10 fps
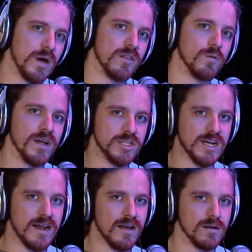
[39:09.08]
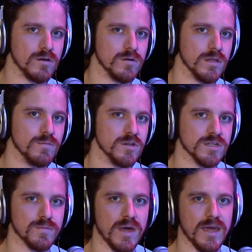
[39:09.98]
the way, shout out Cooney the
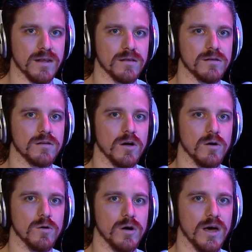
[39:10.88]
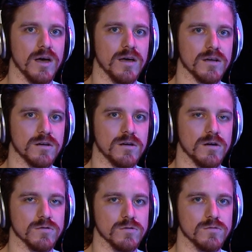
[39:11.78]
Music Man. Go
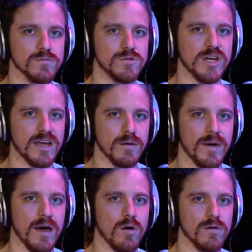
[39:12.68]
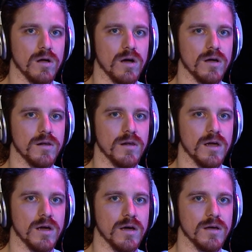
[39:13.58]
check him out on
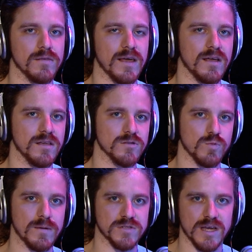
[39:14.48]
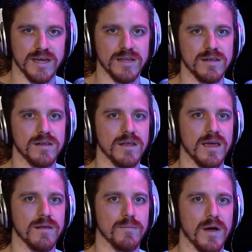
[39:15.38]
his website
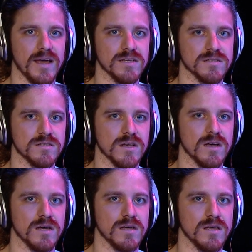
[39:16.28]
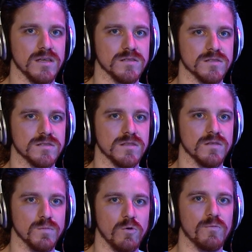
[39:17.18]
and buy his The
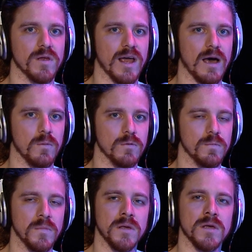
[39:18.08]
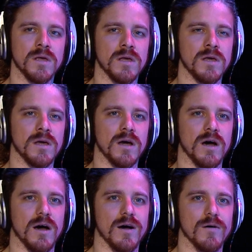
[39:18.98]
Movement album.
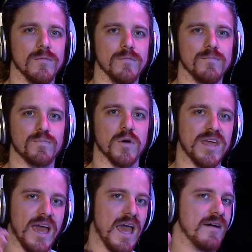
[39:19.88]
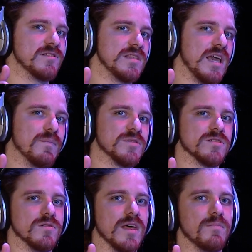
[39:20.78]
But yeah, after the
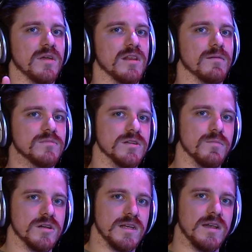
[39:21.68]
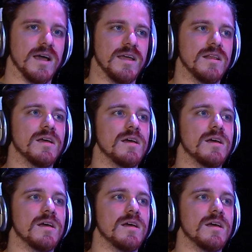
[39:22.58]
episode that me and him did Monday night,